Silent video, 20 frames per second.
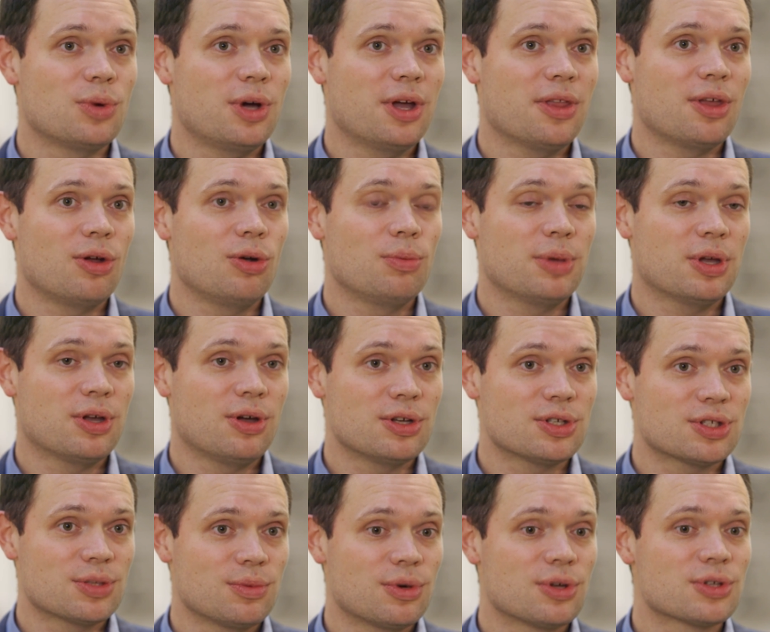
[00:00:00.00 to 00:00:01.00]
where there will be
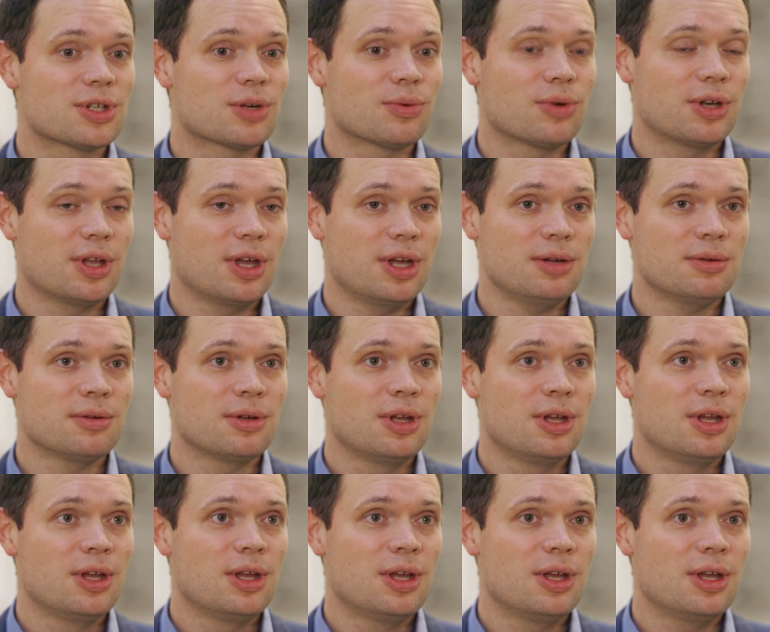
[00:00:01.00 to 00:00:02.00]
customers every day.
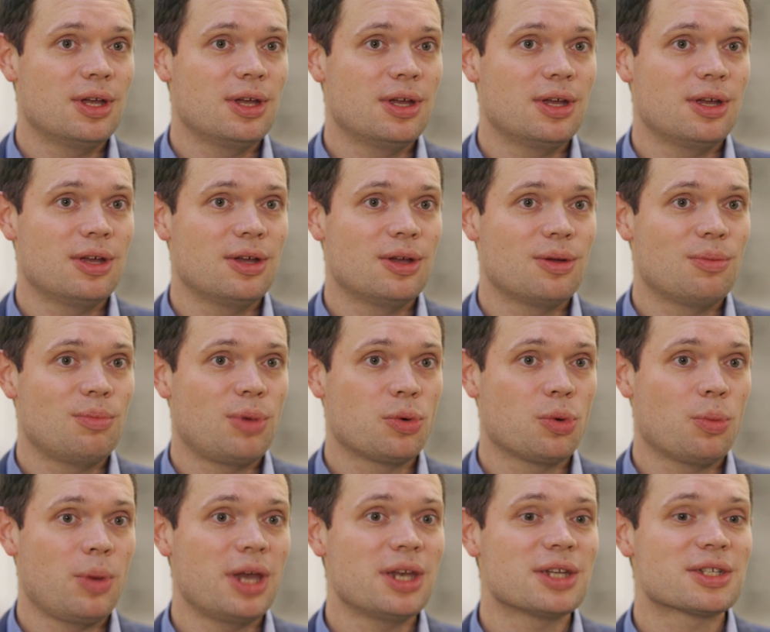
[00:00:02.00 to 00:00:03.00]
But
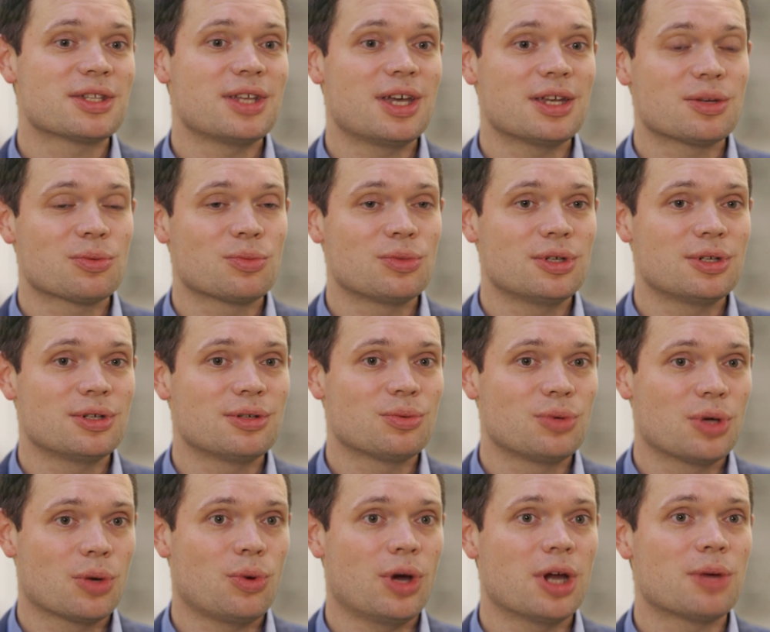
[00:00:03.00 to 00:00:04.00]
we managed that and we're
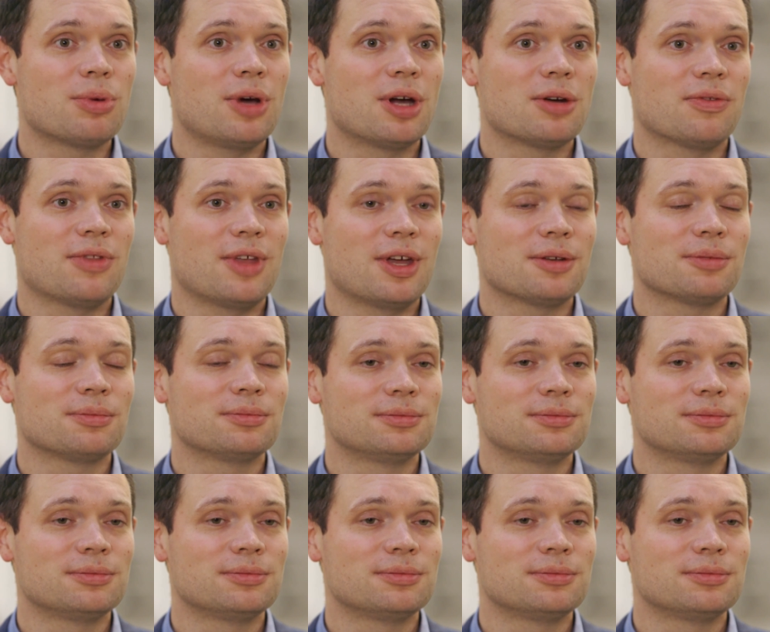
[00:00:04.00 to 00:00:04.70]
quite proud of that.